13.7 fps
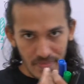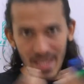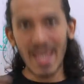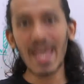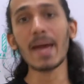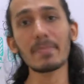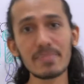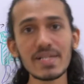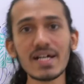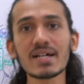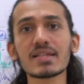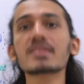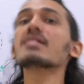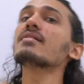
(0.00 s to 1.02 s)

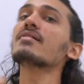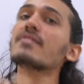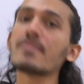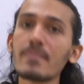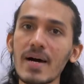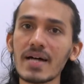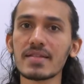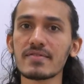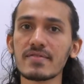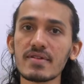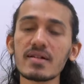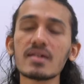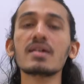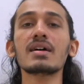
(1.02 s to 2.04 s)
abduct the parts of
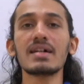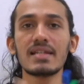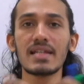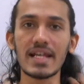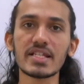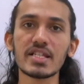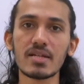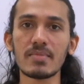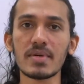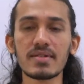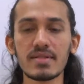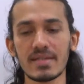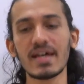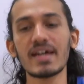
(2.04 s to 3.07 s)
the laryngeal
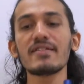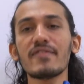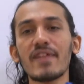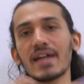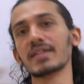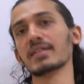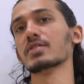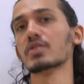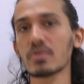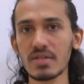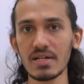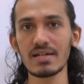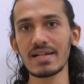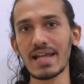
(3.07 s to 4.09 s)
muscles, and pharynx should
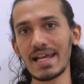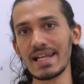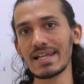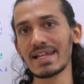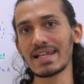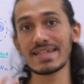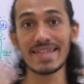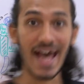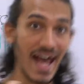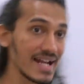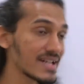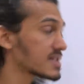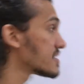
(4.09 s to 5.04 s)
dilate, and that